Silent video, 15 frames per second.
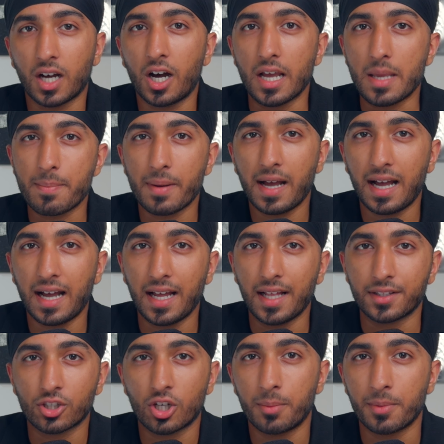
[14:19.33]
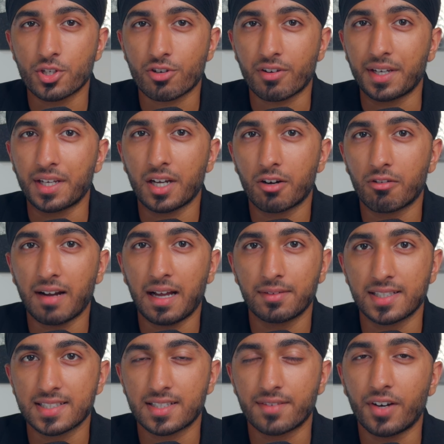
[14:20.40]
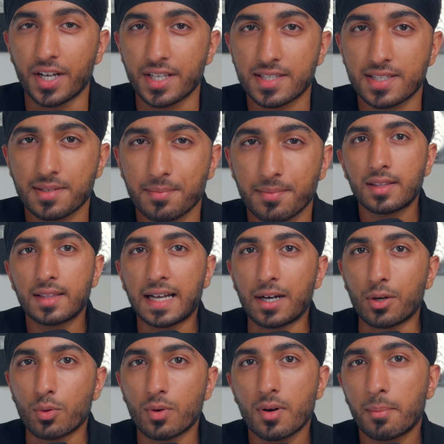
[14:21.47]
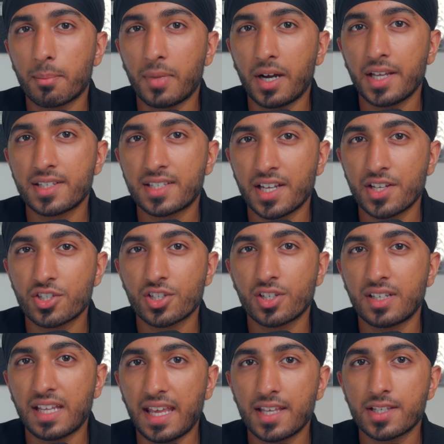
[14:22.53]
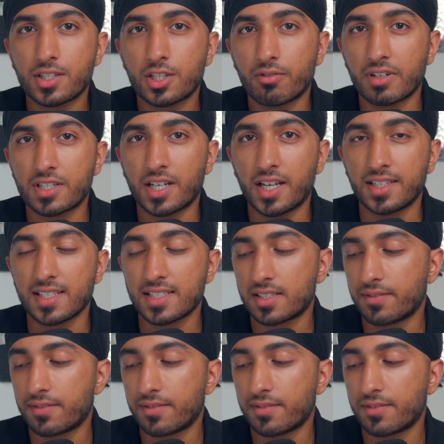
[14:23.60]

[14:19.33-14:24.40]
hype and commentary around this device. Now, my intention is to return this